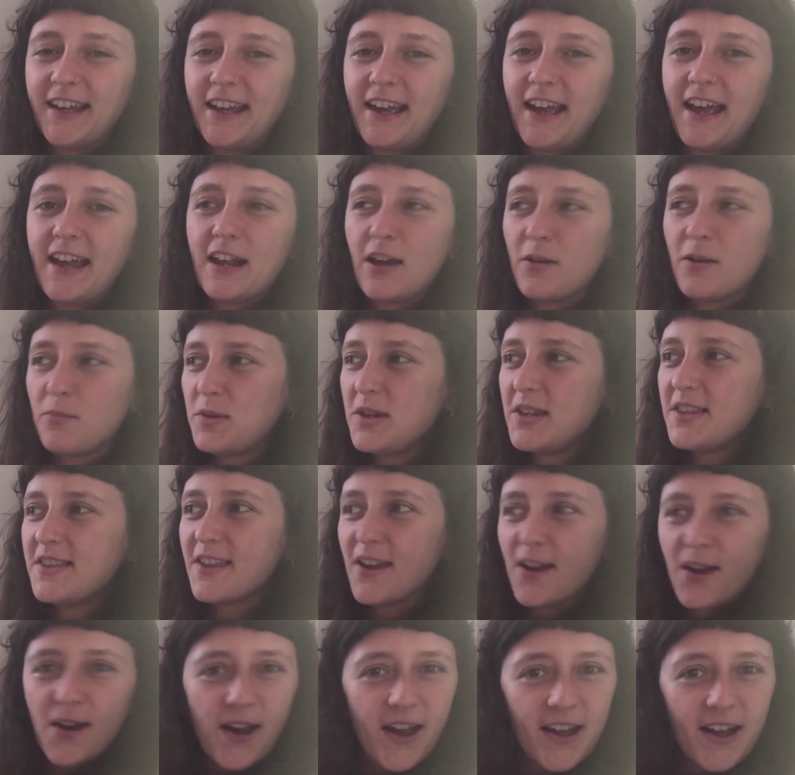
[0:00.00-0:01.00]
And I've been
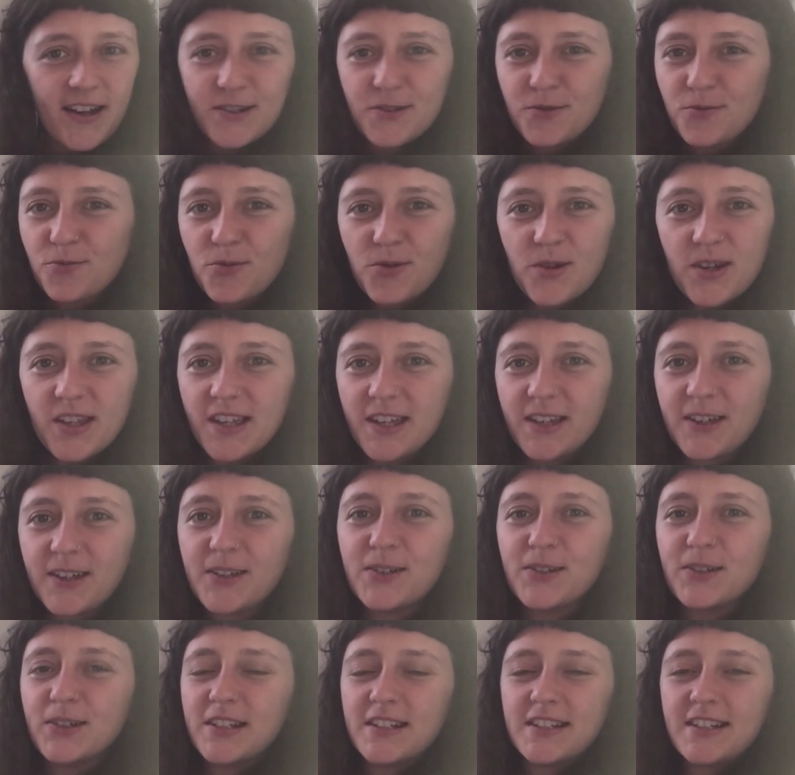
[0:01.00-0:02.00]
there and it's really
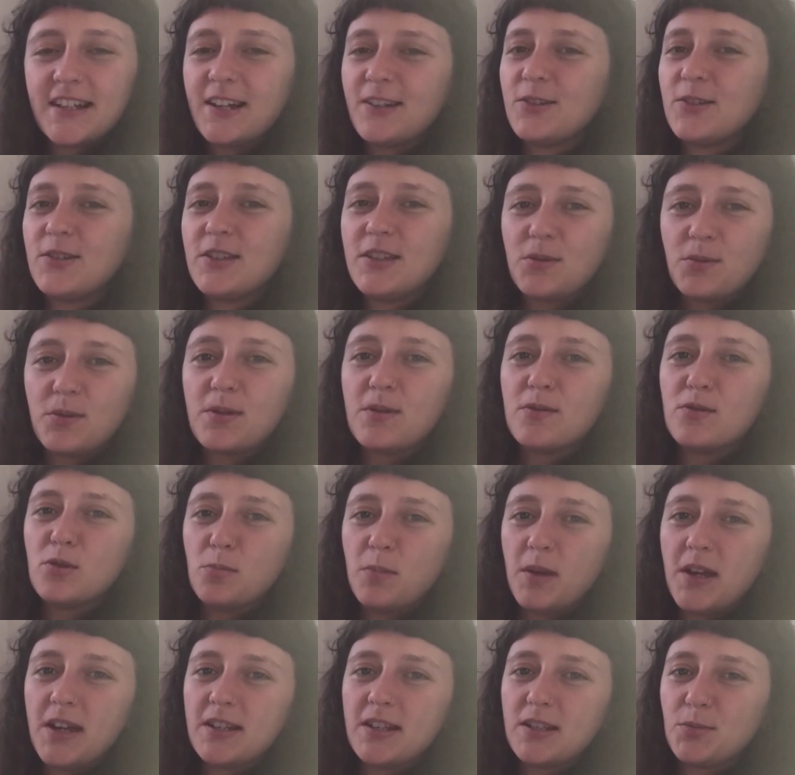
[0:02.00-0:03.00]
cool. It's actually one of the
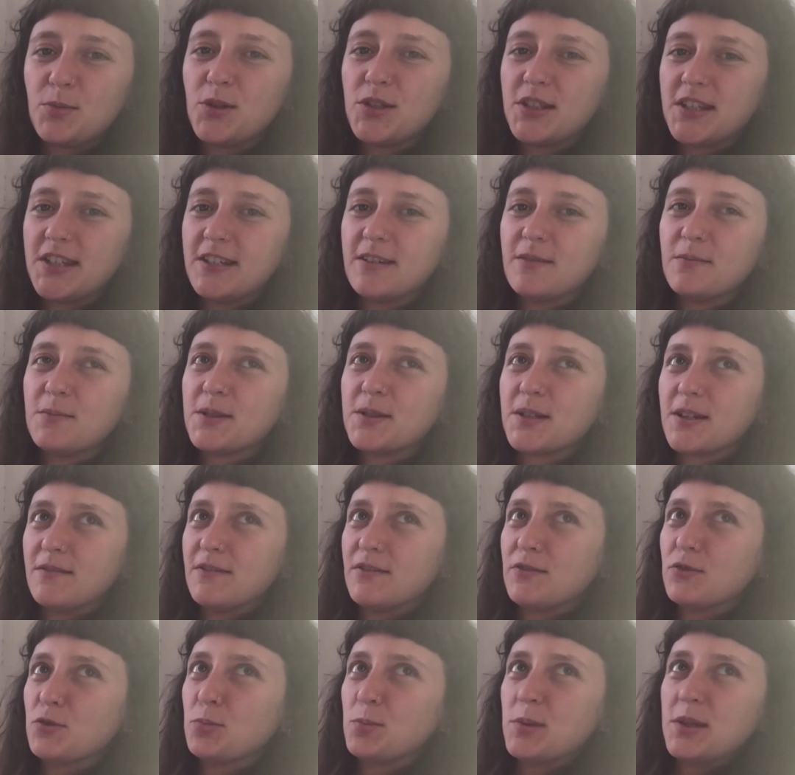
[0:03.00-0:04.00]
best museums I've
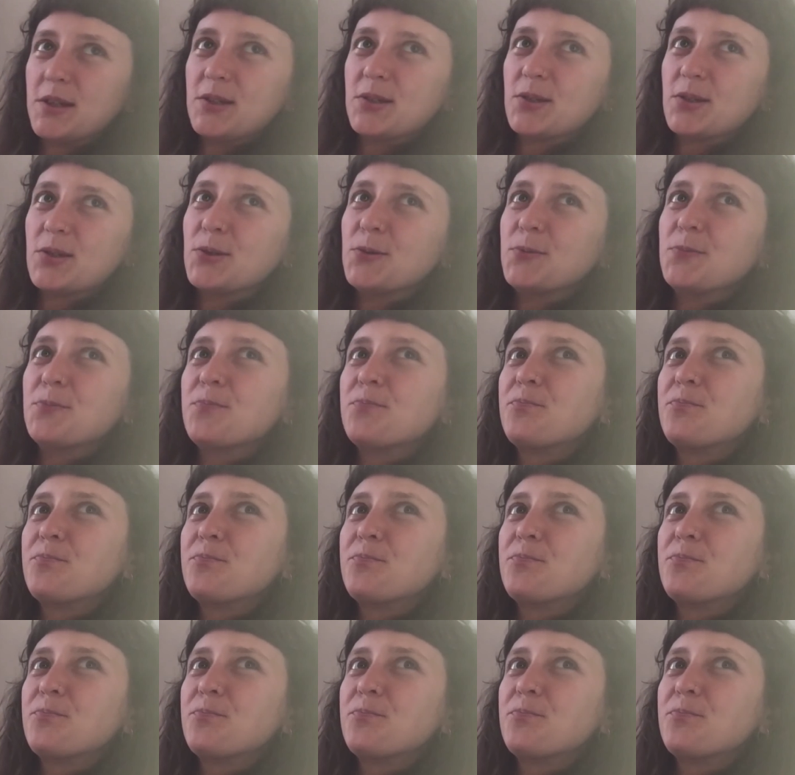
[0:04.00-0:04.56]
ever been to.